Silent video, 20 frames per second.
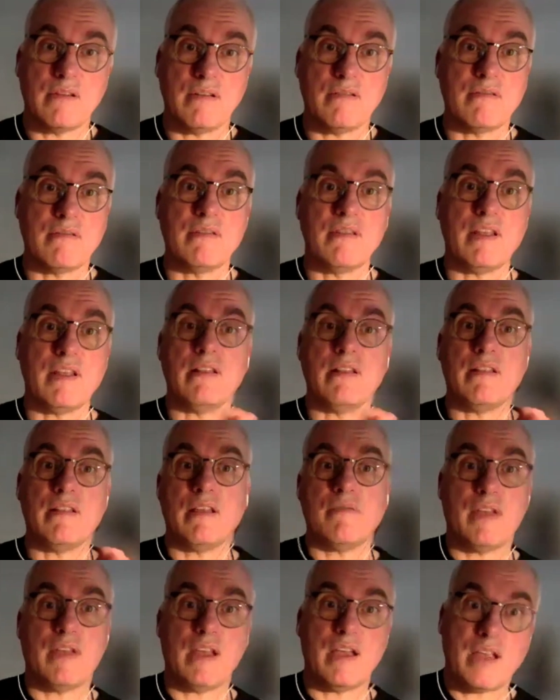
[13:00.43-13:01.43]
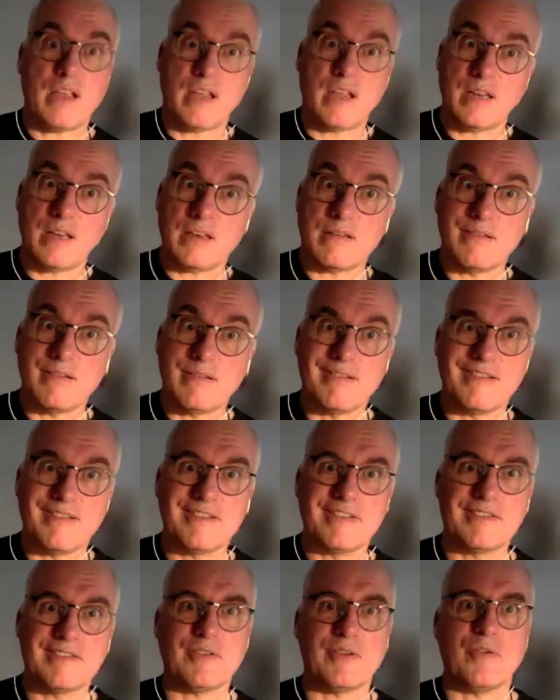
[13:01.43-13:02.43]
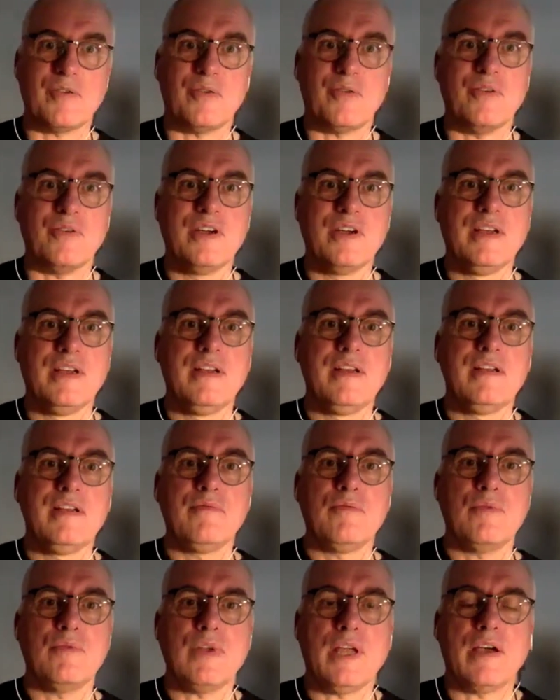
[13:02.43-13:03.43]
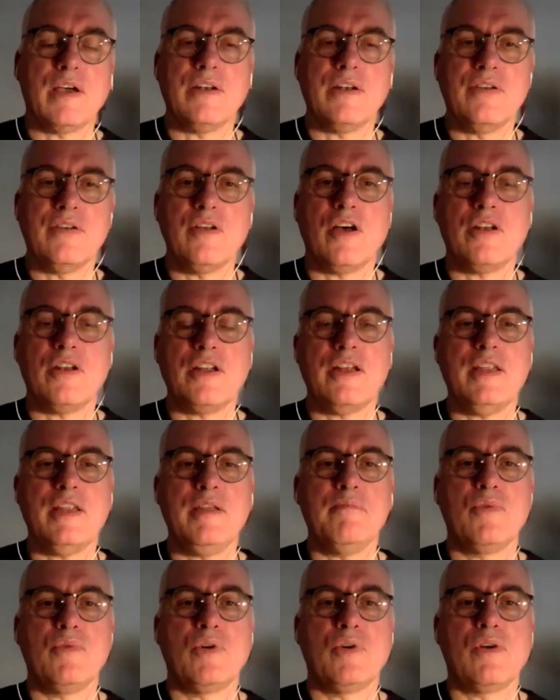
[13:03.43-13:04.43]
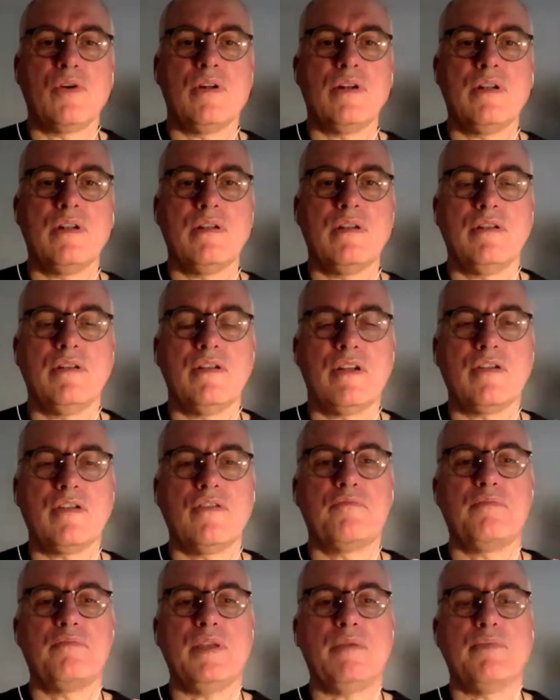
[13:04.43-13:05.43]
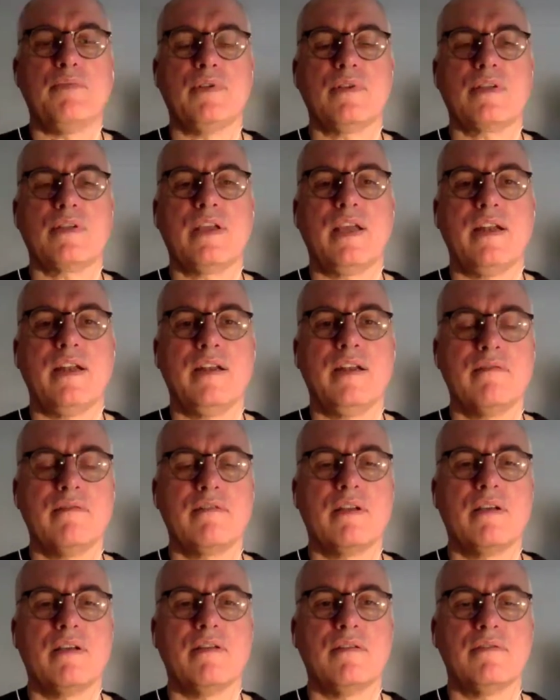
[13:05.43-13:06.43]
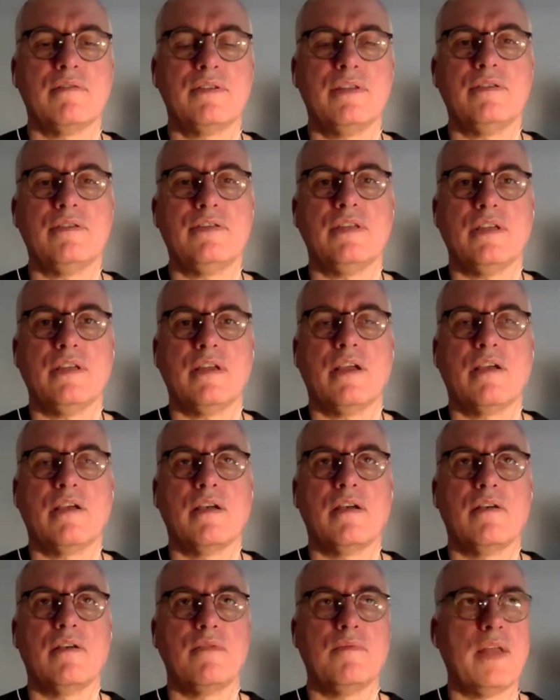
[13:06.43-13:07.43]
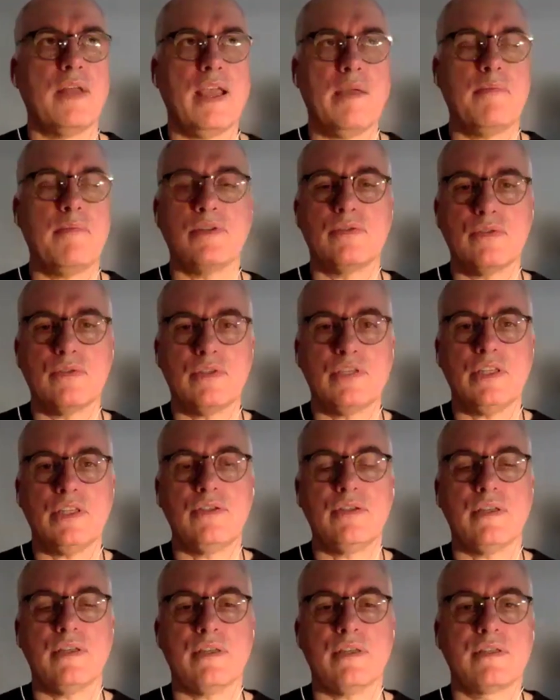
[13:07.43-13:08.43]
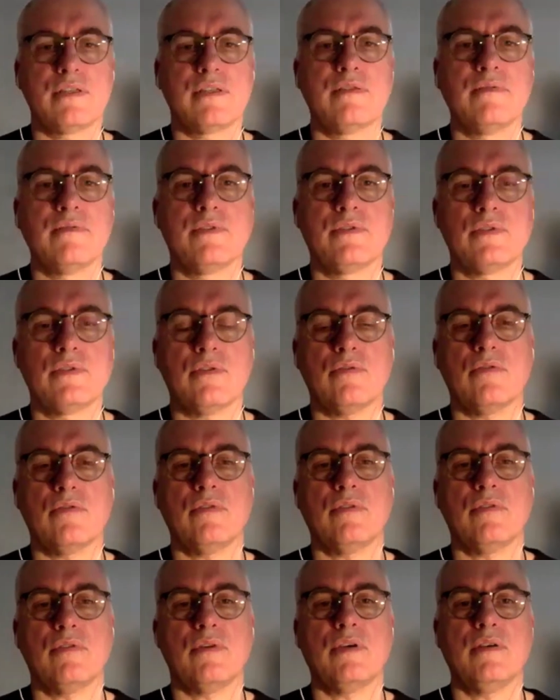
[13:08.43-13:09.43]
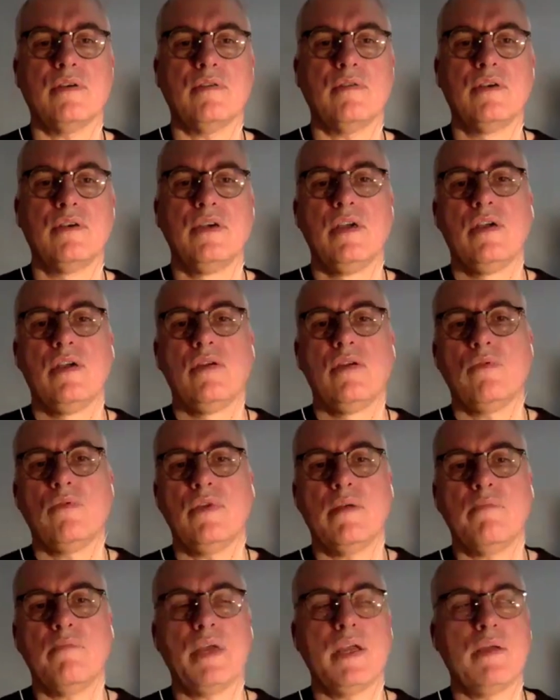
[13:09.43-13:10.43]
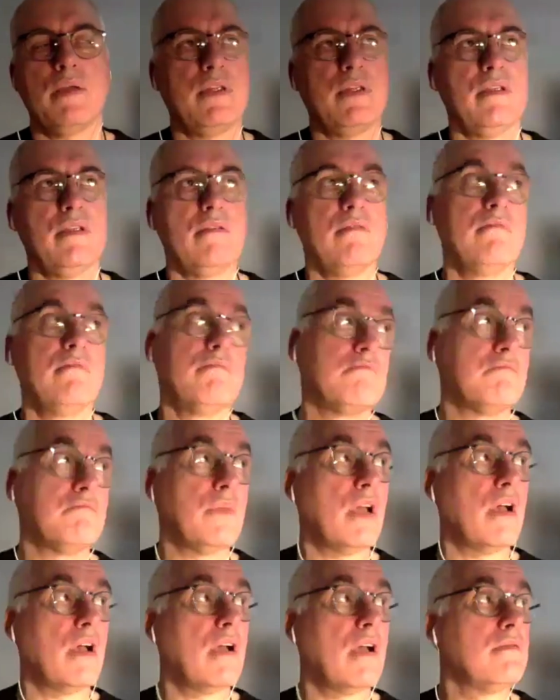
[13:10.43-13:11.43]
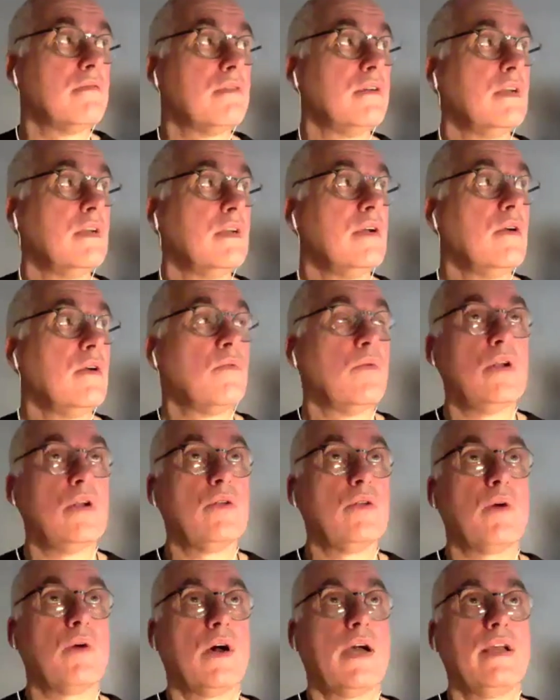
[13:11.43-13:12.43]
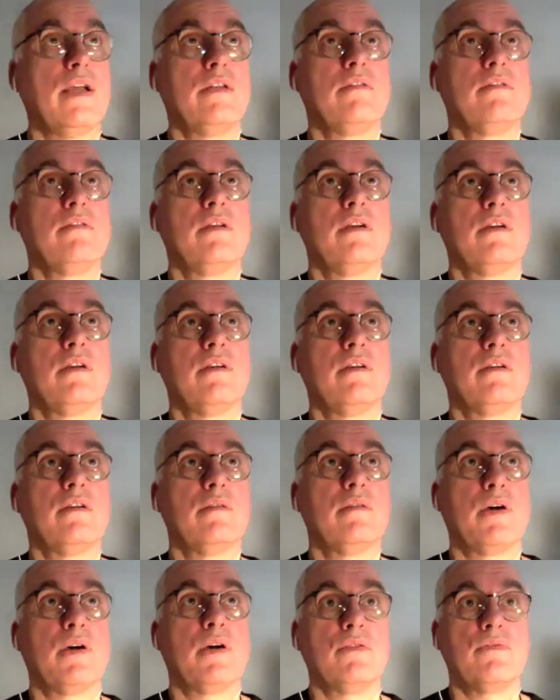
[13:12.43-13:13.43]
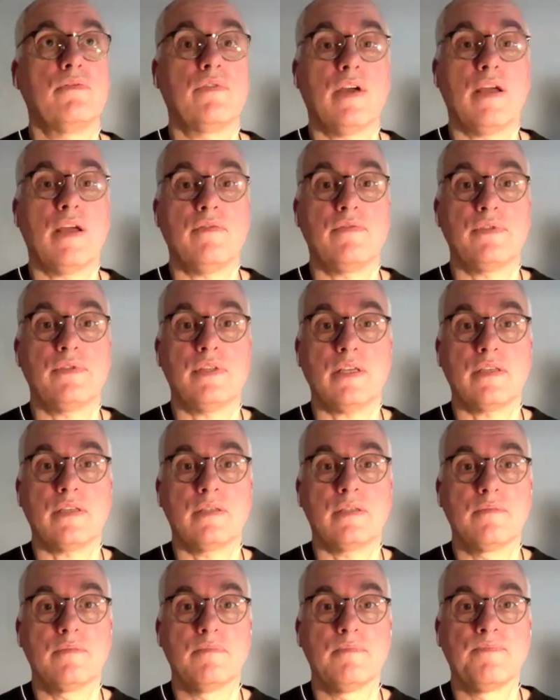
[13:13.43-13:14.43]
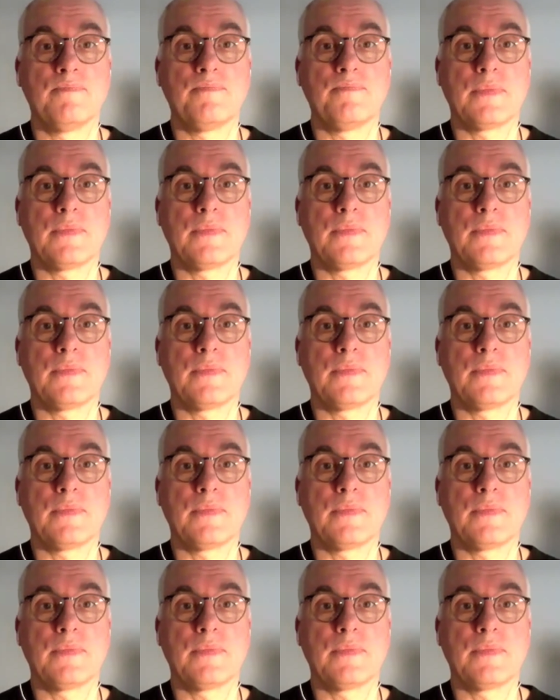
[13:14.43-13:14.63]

and then there were 8. So we are not anymore, a lot of people can able to teach this. So we are maybe, yeah, worldwide about 5, 6,